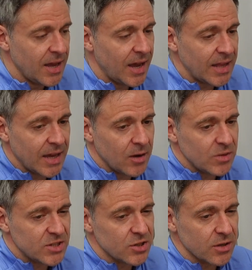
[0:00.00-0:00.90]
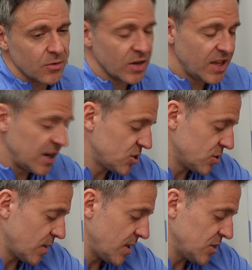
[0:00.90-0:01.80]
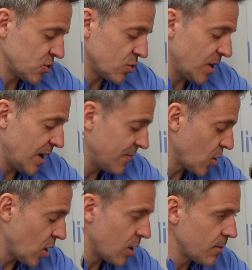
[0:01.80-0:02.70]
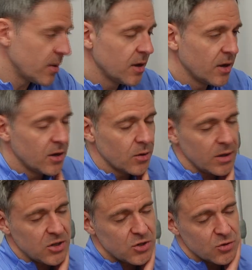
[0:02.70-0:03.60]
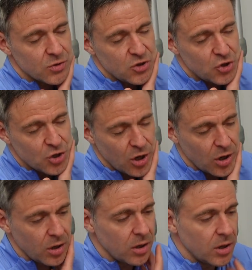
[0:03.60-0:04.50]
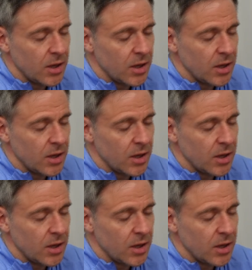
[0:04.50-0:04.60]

and then with certain radiation to the left arm, radiation to the jaw,